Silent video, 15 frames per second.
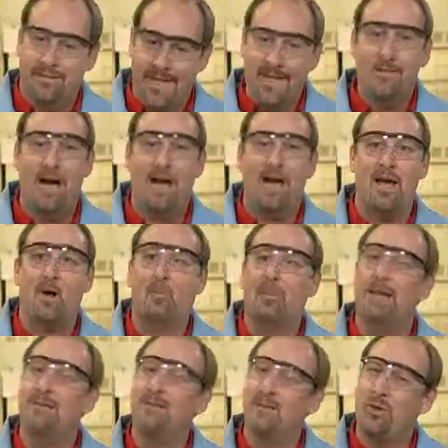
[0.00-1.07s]
they might help,
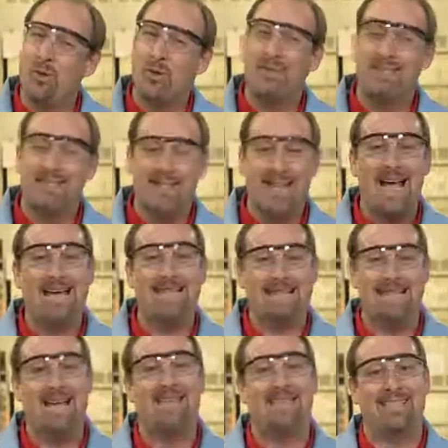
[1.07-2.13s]
but of course that
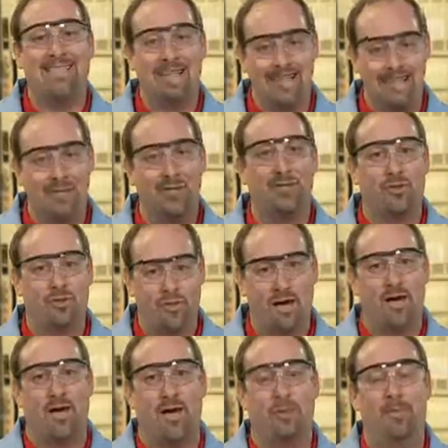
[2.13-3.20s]
takes additional
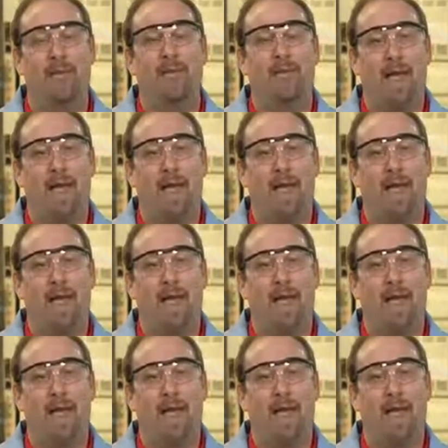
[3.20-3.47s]
time